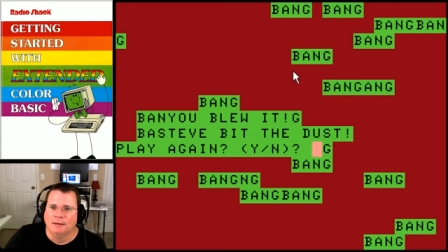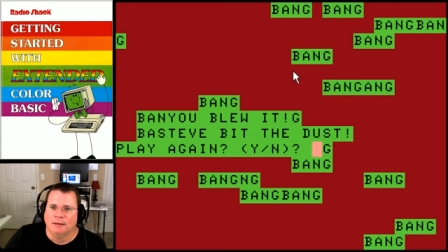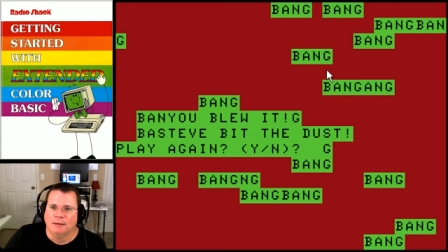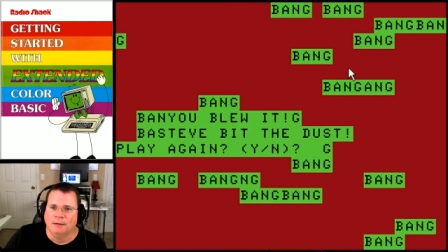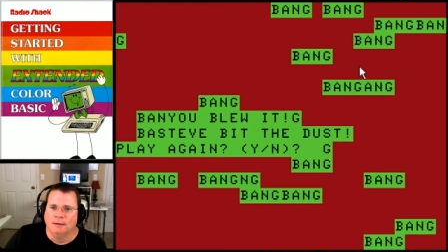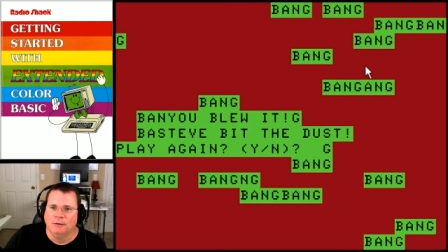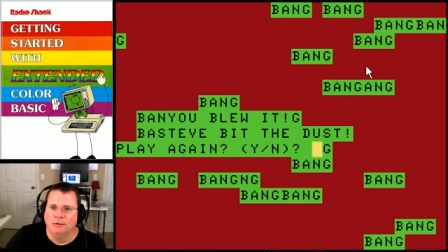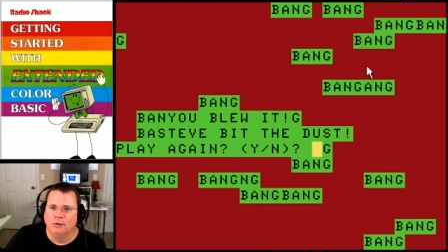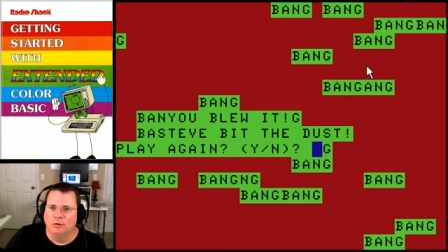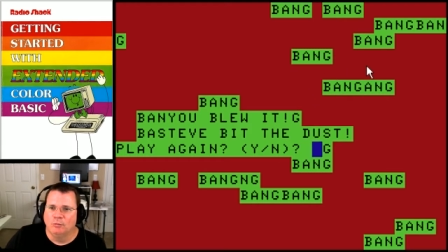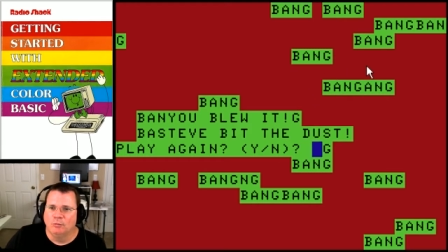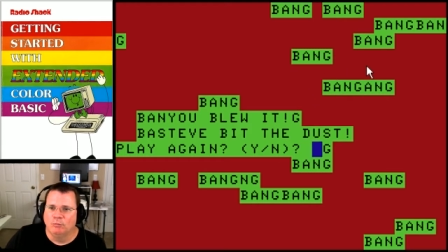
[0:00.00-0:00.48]

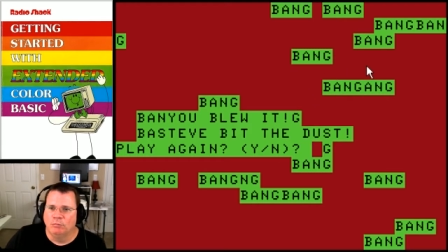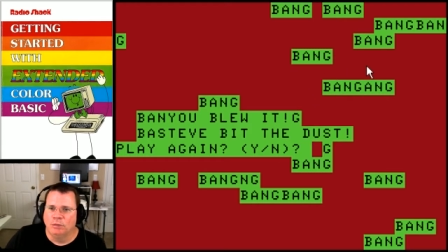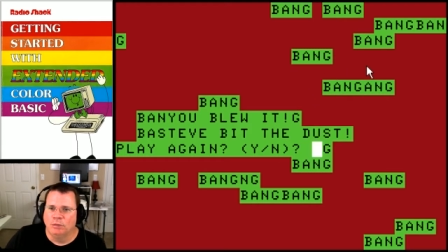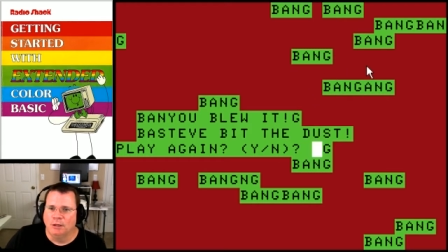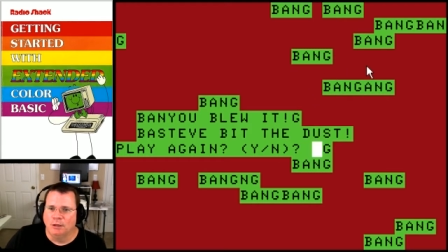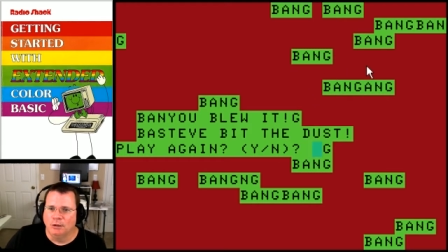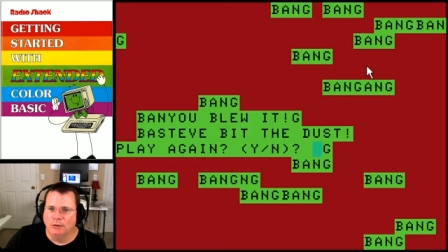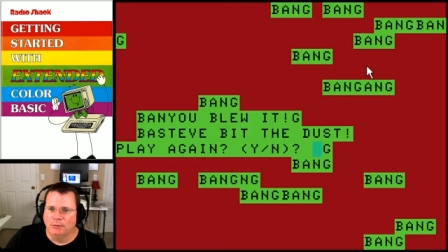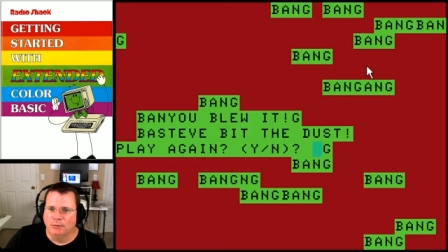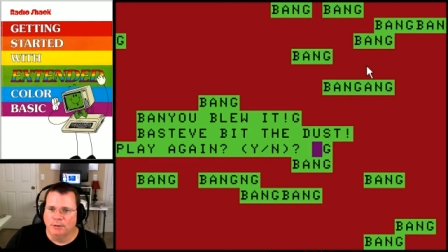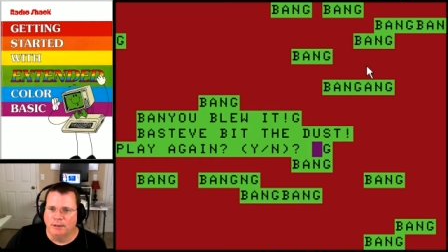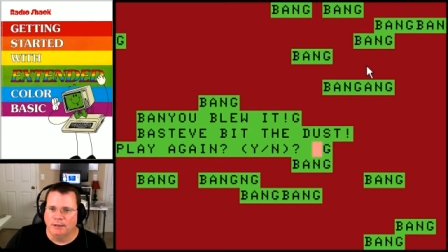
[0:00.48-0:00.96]
You
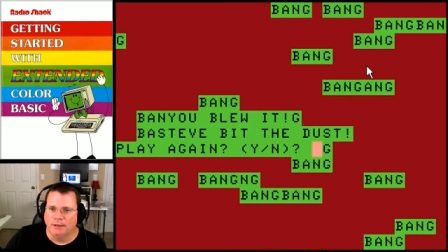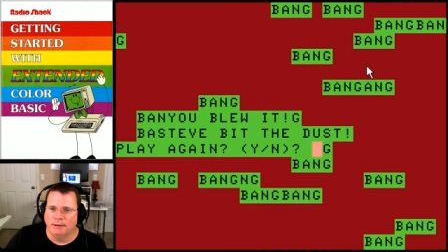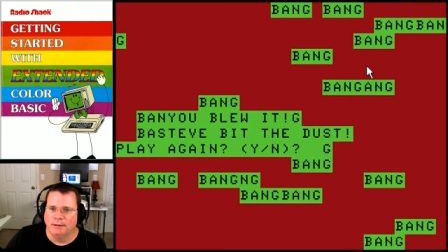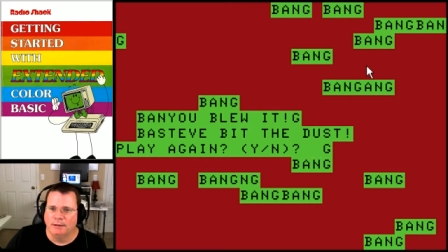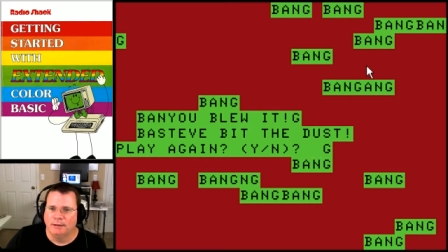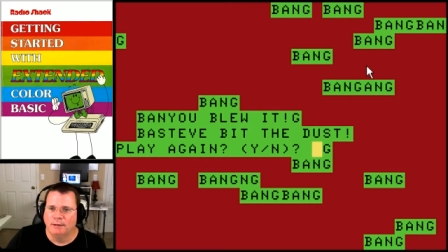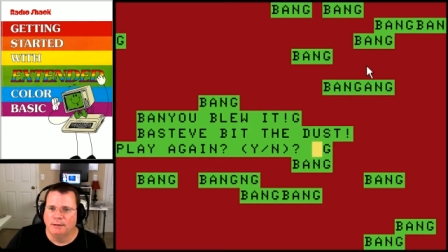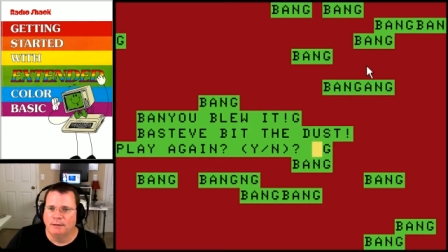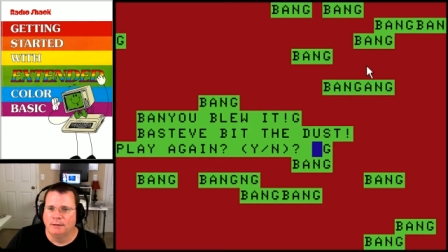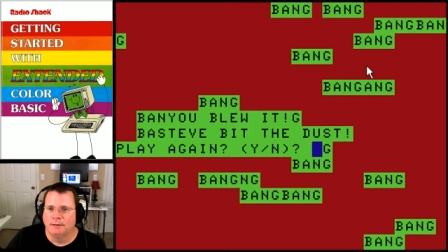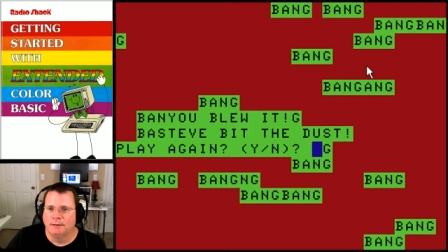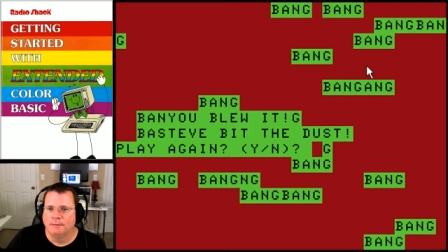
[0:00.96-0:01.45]
blew it.
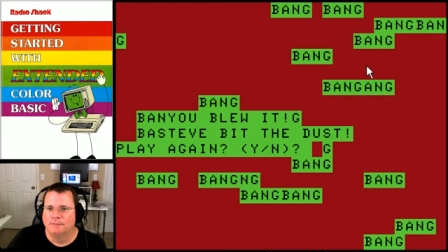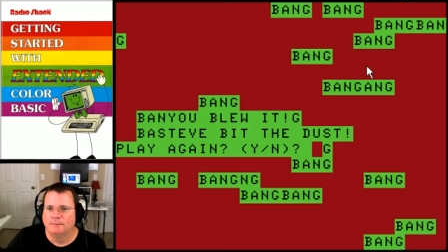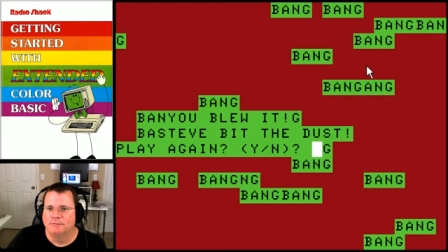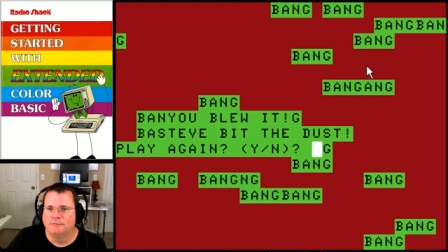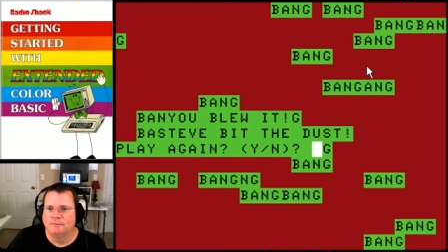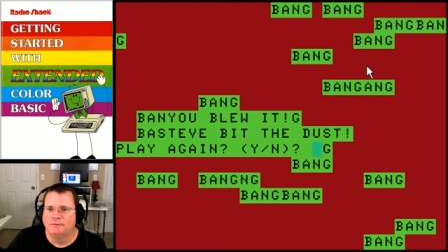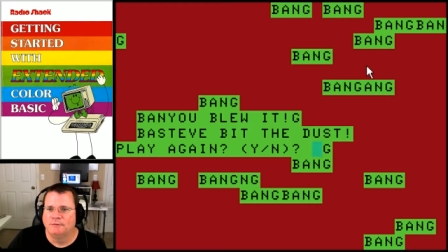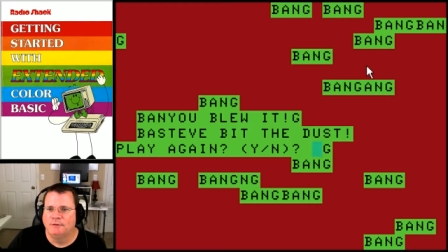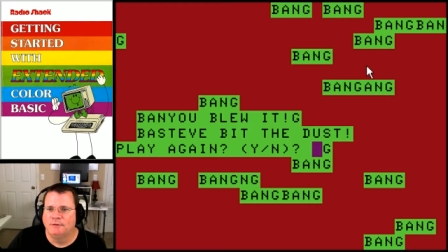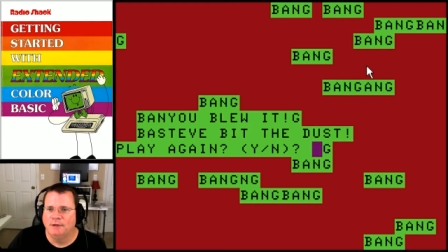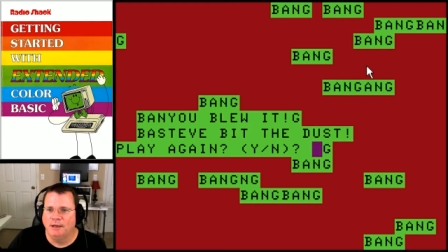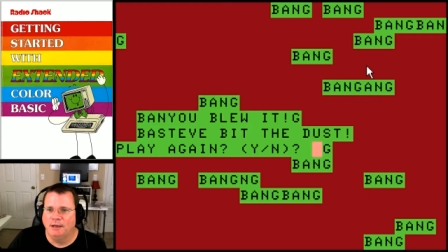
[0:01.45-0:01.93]

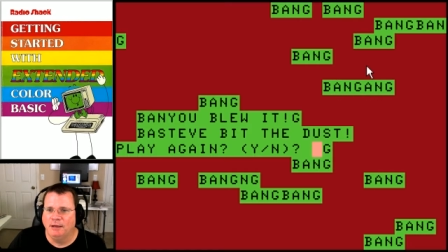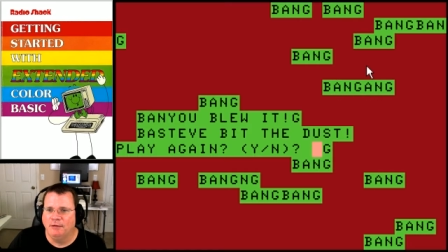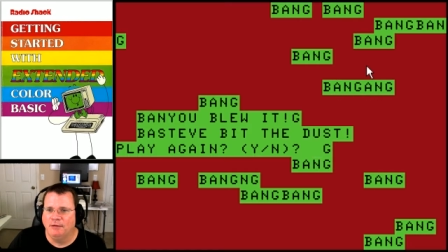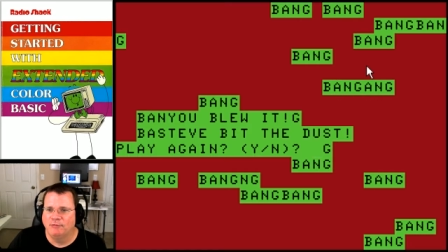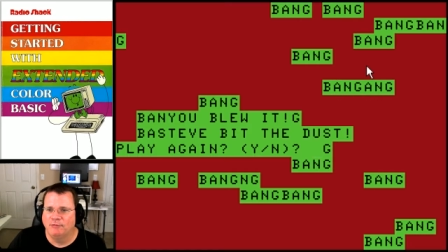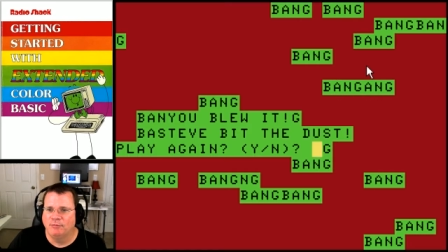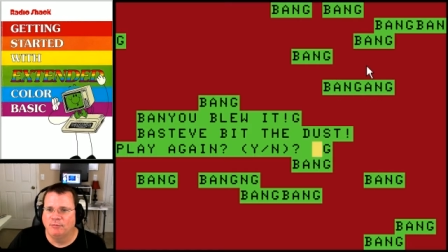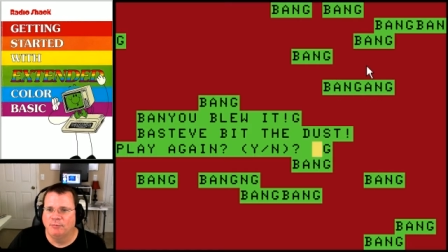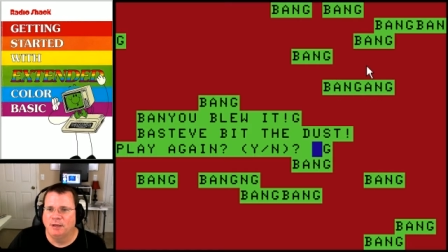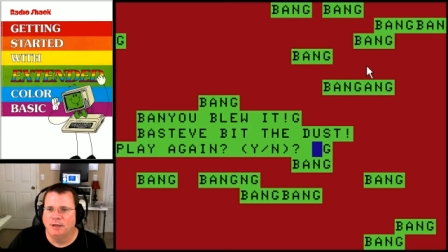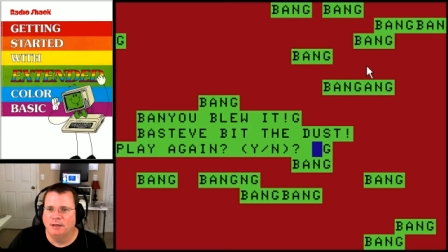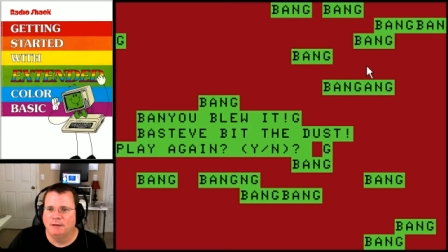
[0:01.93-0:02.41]

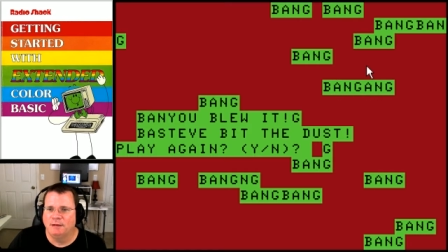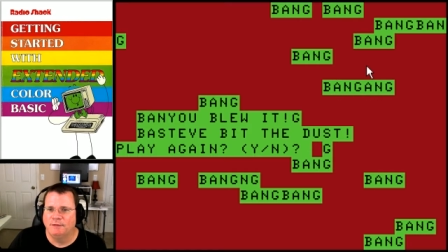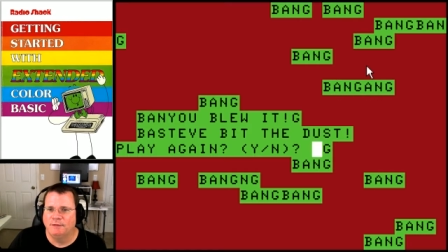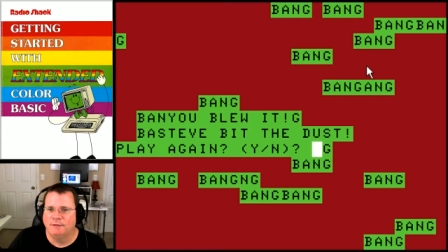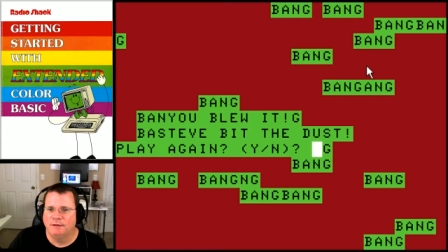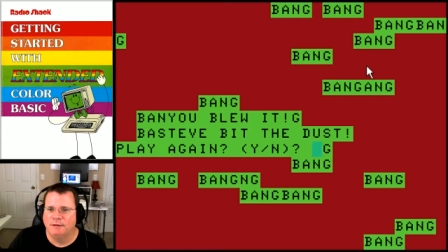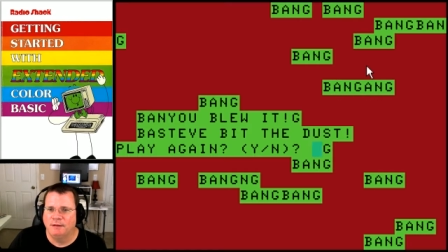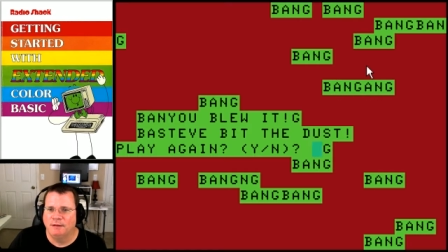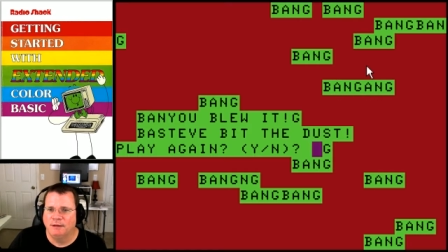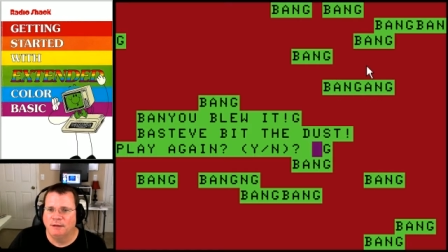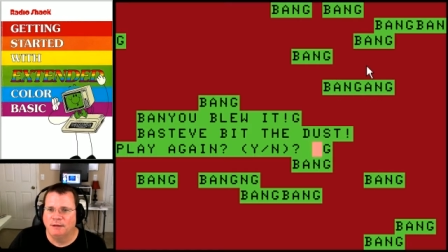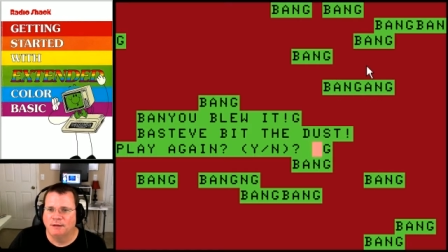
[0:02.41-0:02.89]
Steve bit
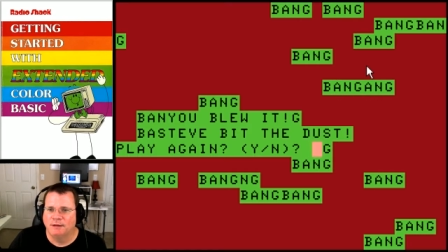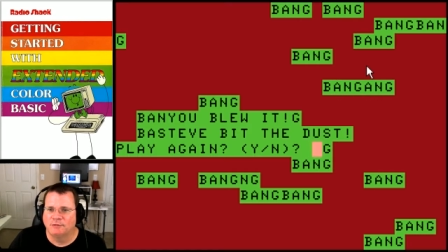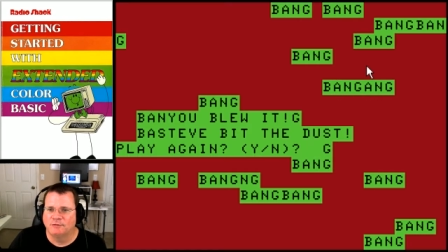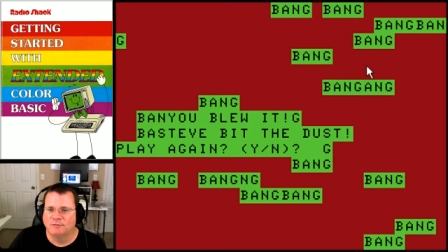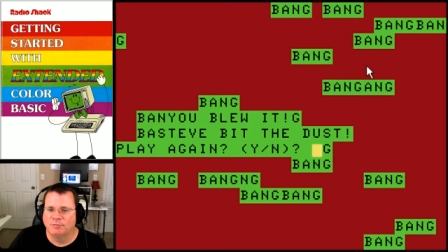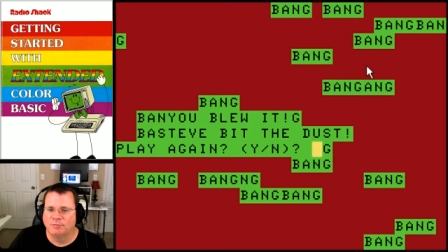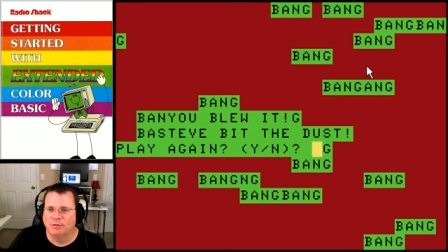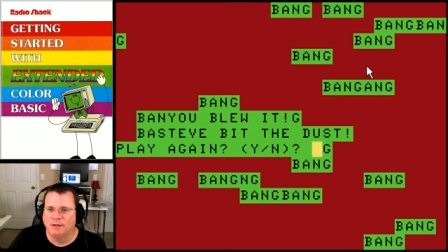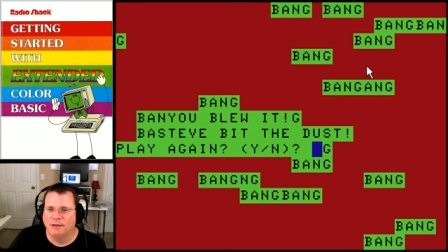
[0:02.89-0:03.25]
the dust.